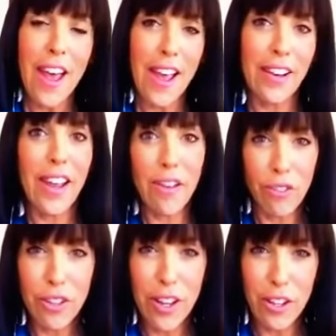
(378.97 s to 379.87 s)
and
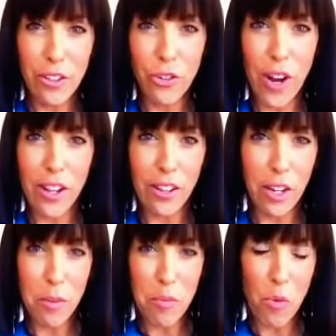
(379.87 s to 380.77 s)
every day you'll try a
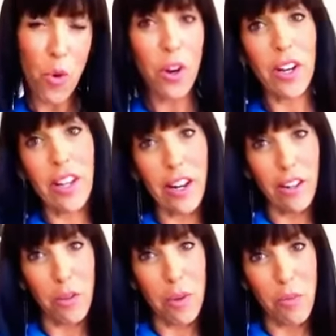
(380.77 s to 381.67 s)
little bit more and get a
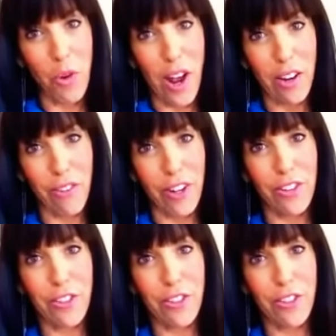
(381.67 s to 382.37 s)
little bit more out of it.